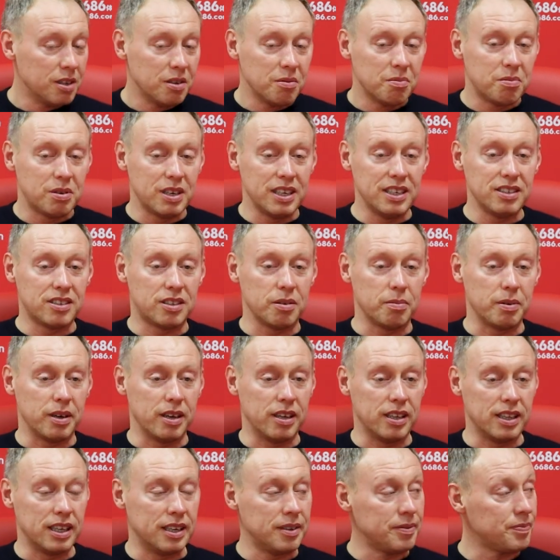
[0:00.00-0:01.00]
and then at pleased
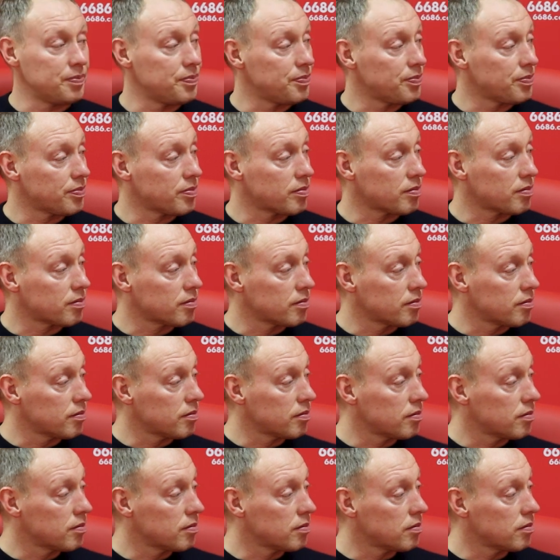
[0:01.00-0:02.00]
about time, You went
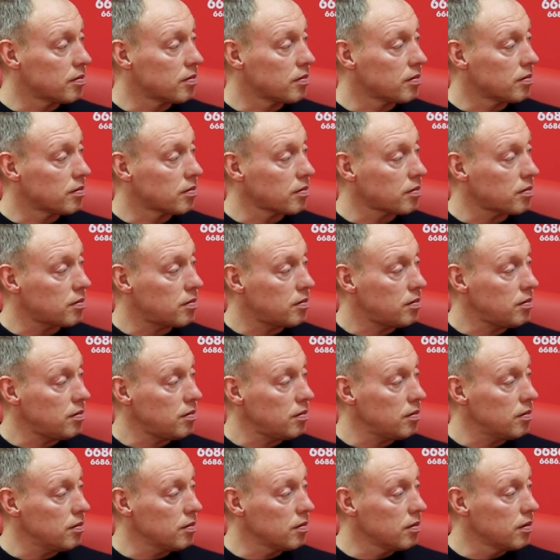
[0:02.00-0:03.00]
down the tunnel right away.
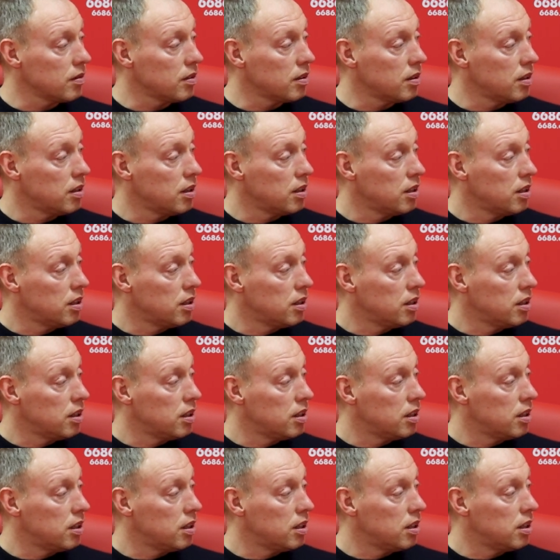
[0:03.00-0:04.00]
What was
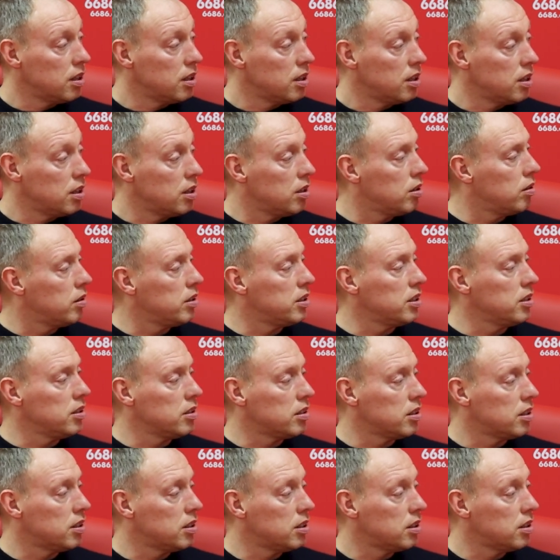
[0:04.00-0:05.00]
any reason for that? No, I
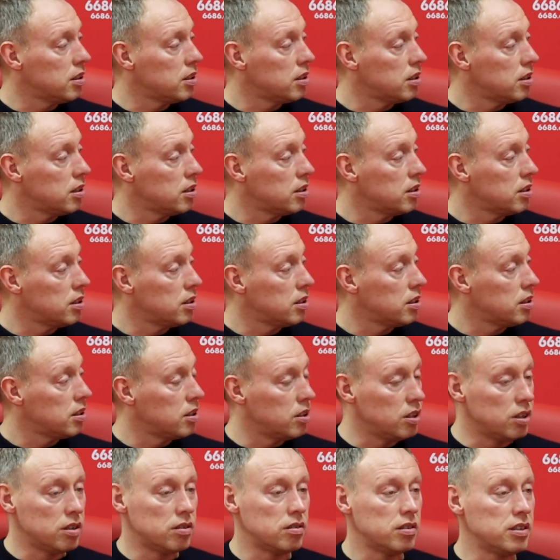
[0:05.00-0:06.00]
didn't. I thought you did.
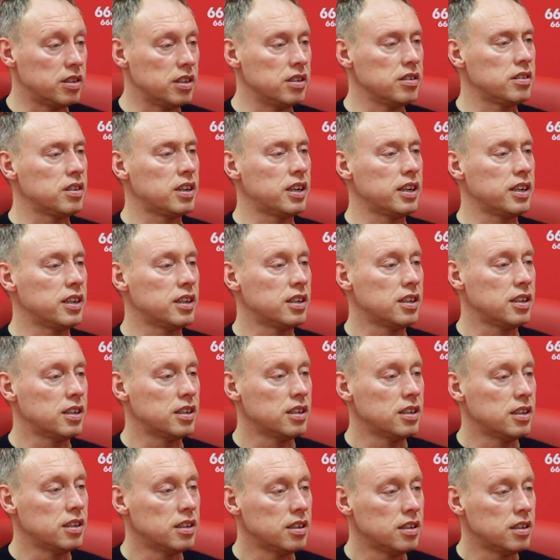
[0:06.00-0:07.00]
No, didn't. Did I?
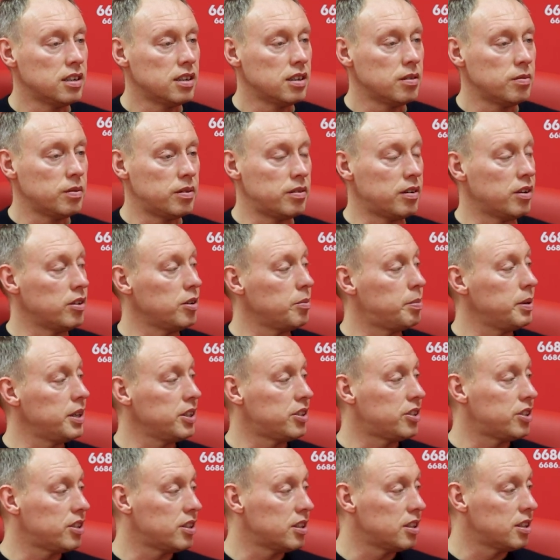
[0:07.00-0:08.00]
Straight down. We were on the
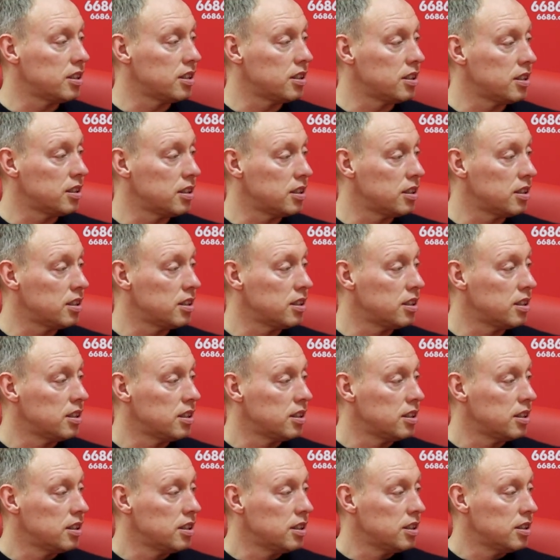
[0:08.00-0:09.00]
pitch. Nah,
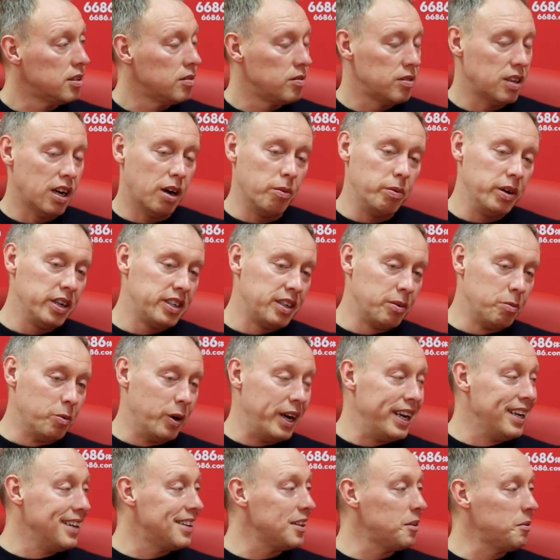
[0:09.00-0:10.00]
no, we didn't
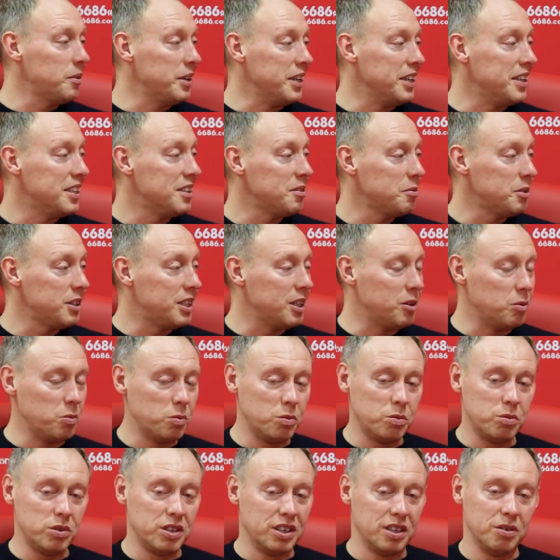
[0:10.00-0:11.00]
win, did we? We
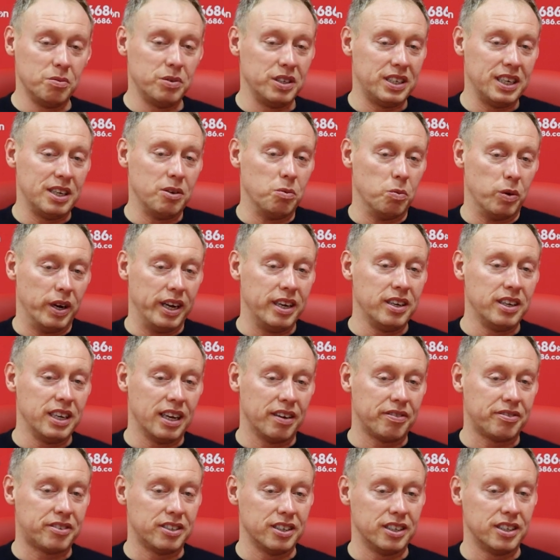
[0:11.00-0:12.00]
didn't. we didn't win.
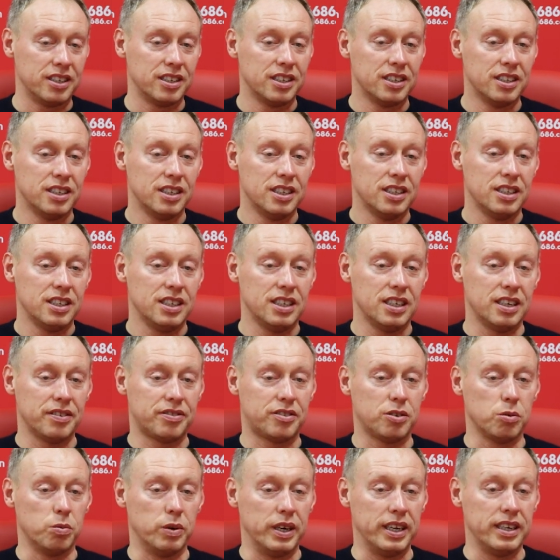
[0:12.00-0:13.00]
You have to, you
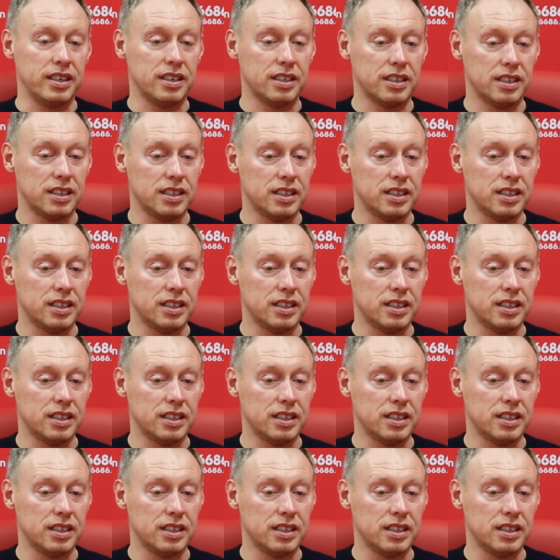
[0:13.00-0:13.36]
have to win.